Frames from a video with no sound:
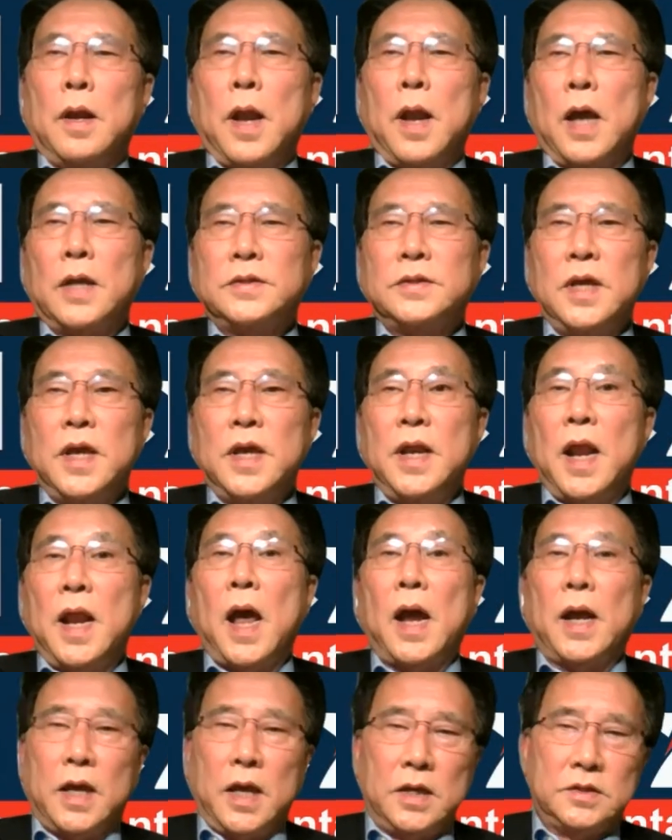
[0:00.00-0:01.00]
That's in
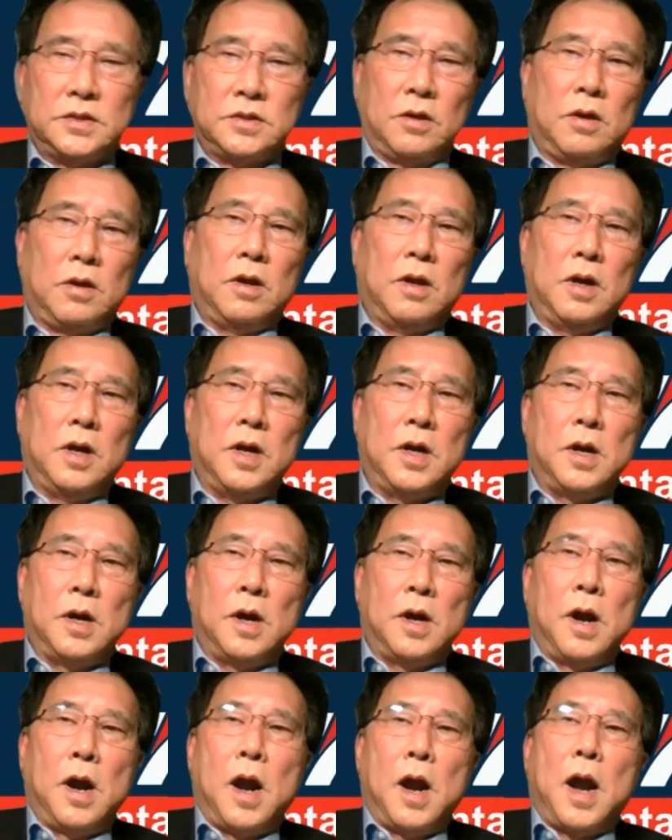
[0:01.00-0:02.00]
Arkansas.
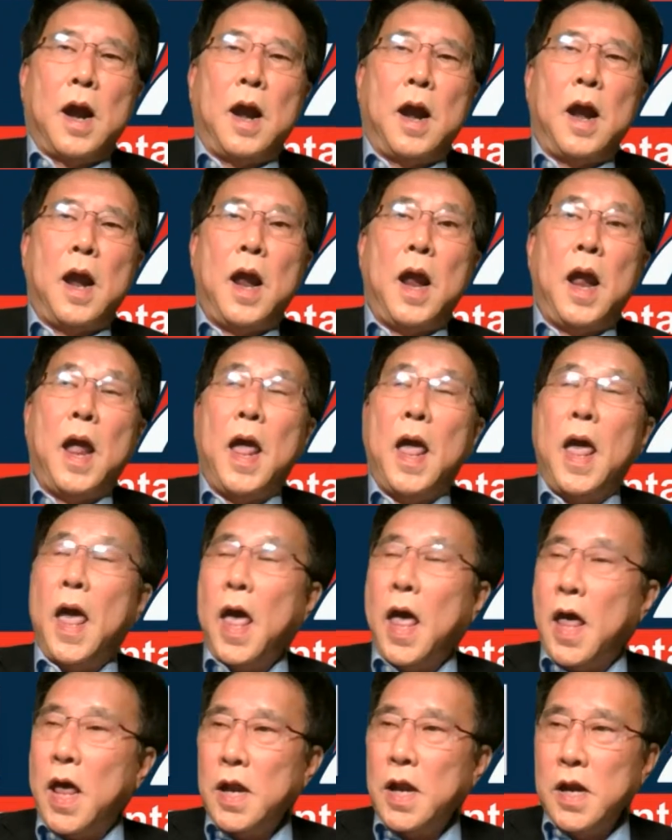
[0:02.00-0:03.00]

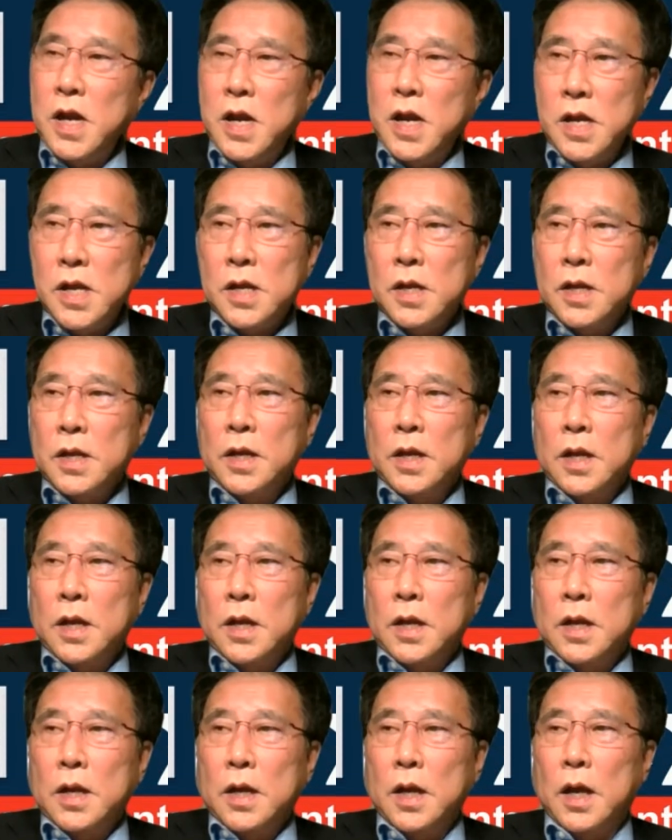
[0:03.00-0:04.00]
And
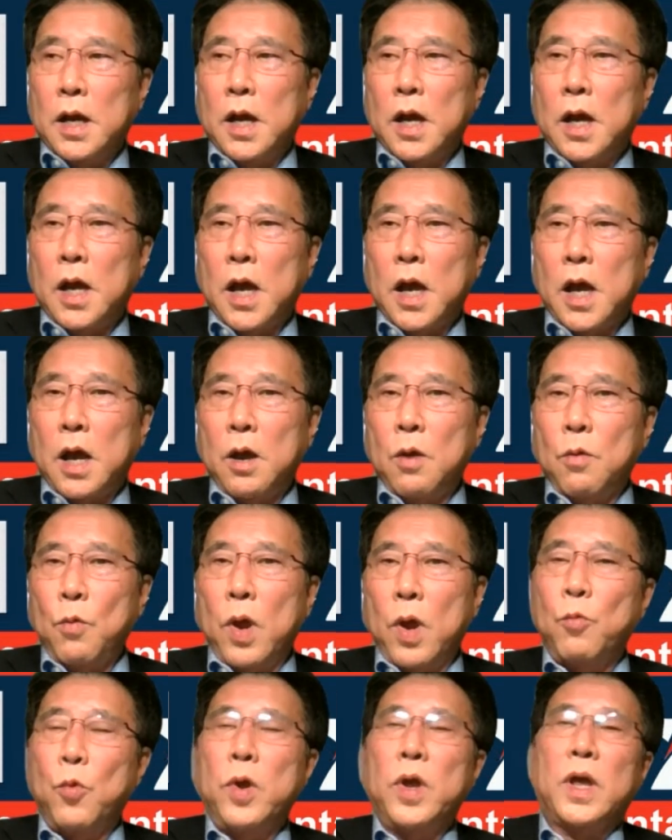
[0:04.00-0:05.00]
uh,
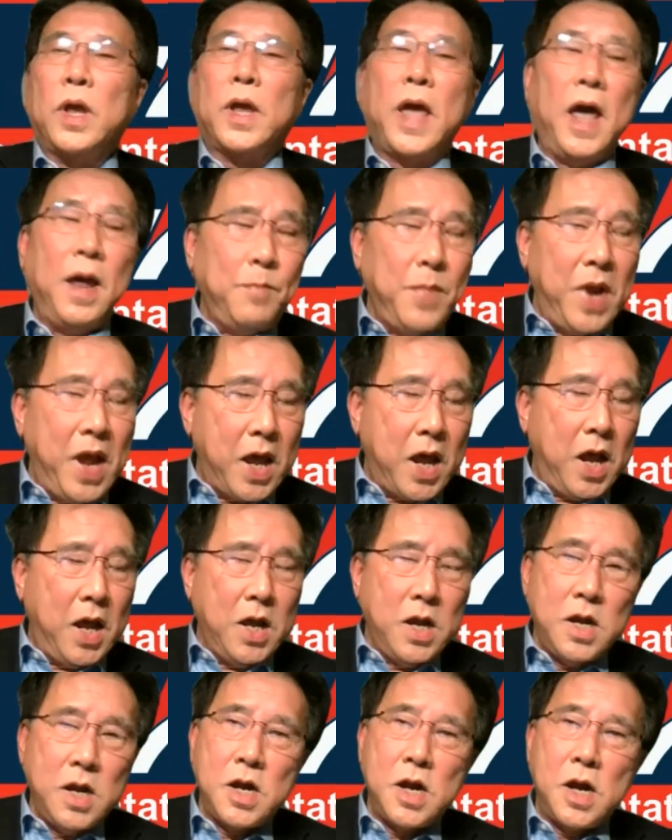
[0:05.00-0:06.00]
when we came
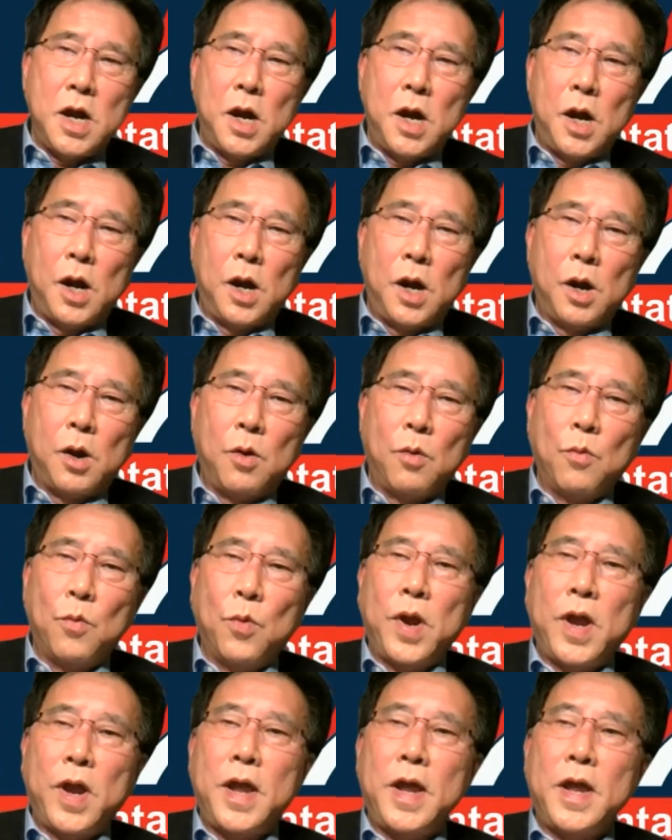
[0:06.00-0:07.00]
there,
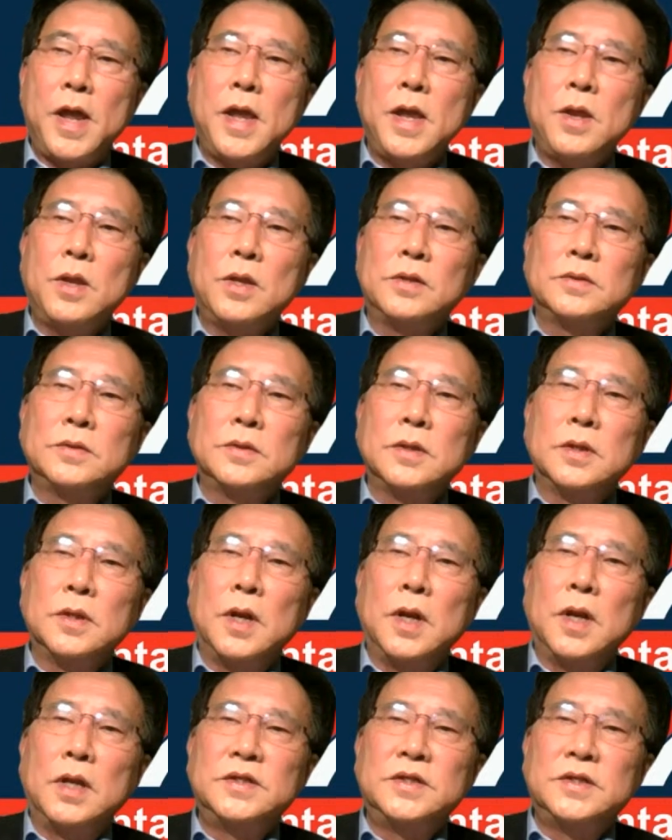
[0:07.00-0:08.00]
we
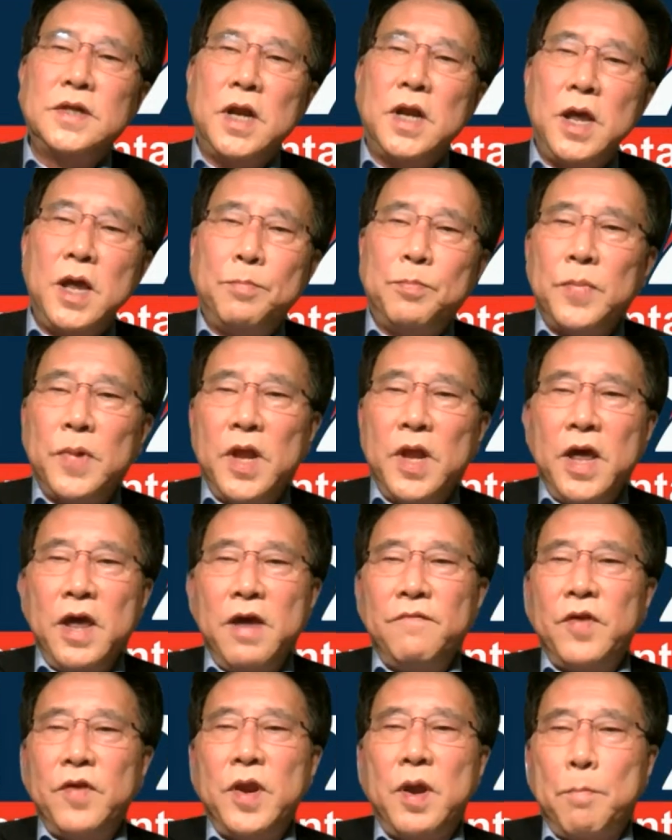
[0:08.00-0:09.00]
sleep,
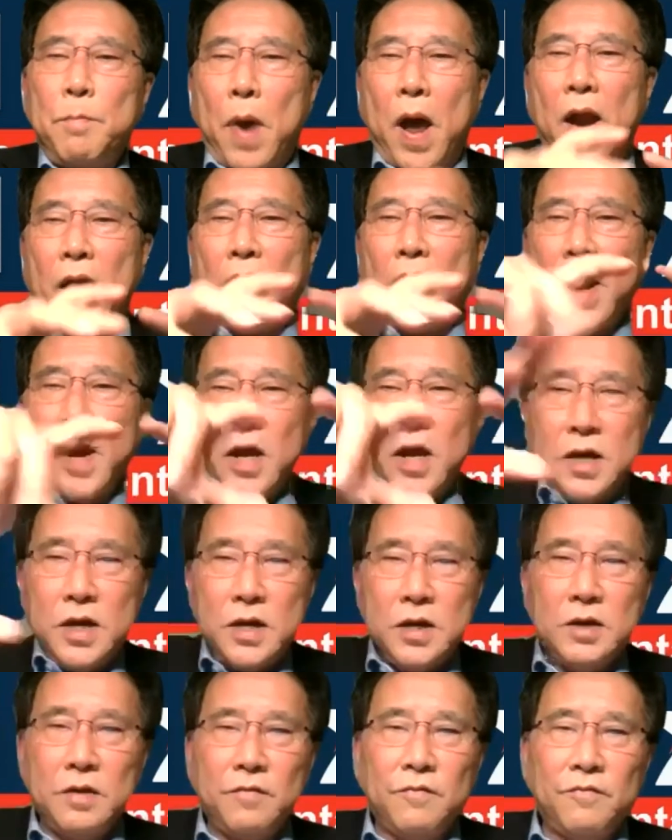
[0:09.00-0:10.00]
live in a barrack
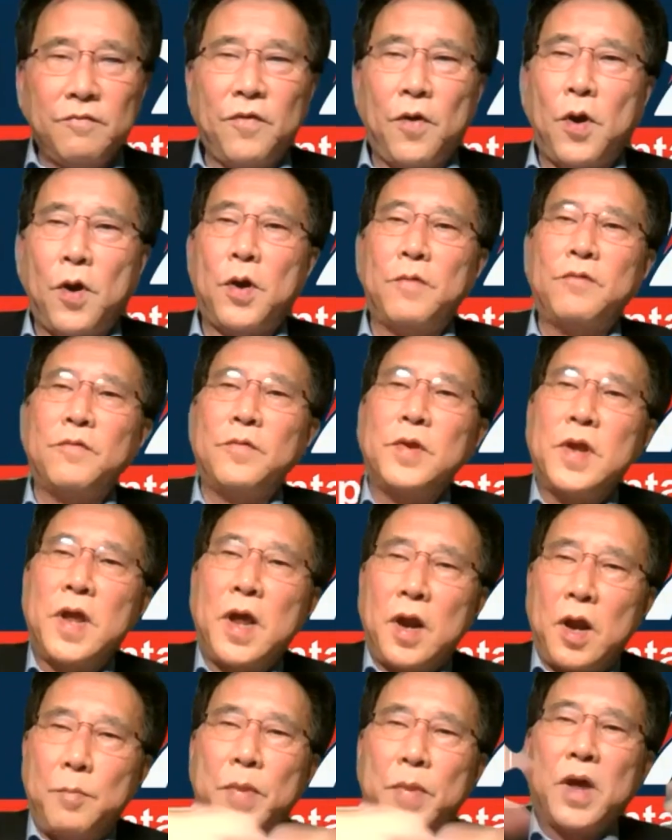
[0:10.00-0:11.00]
for,
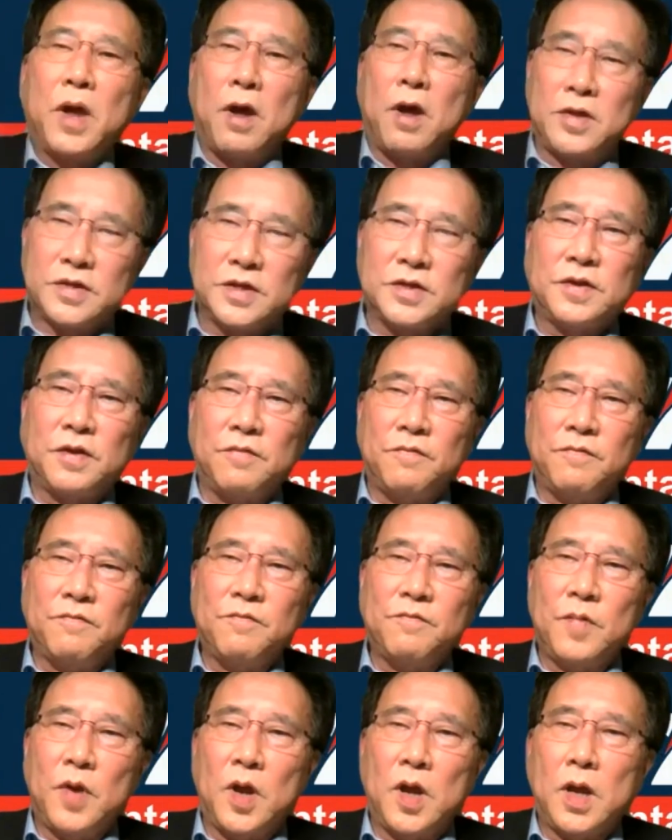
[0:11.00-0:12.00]
you know, because it's a
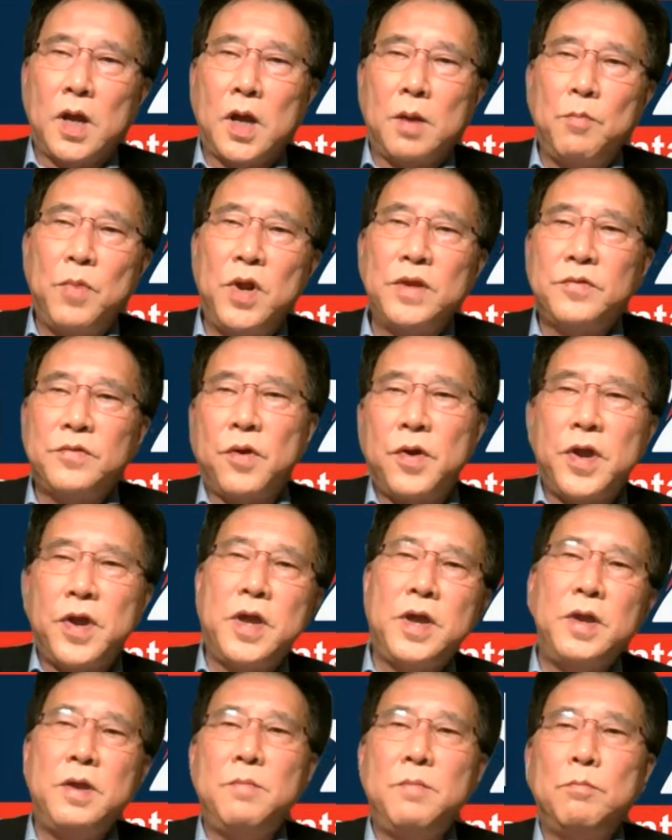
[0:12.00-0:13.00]
uh,
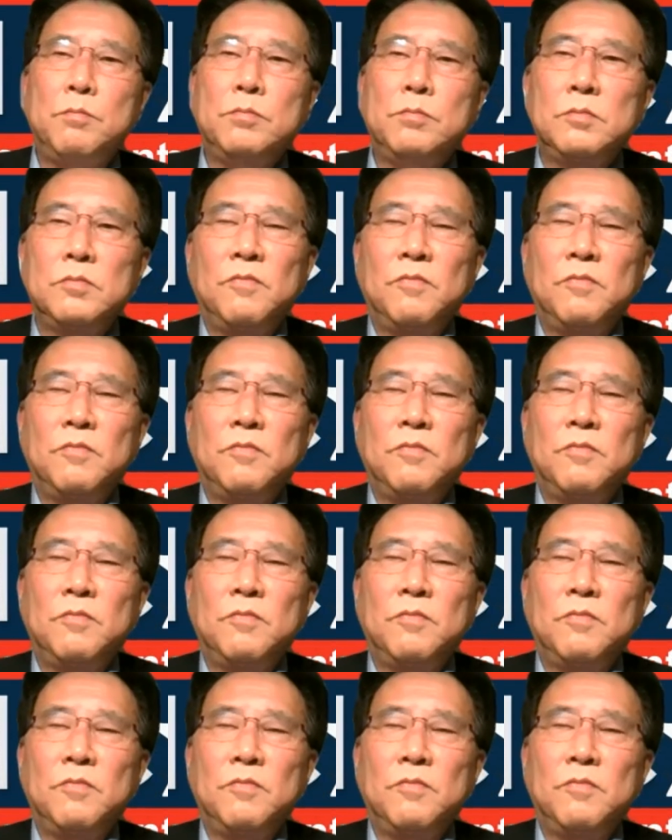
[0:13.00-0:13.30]
military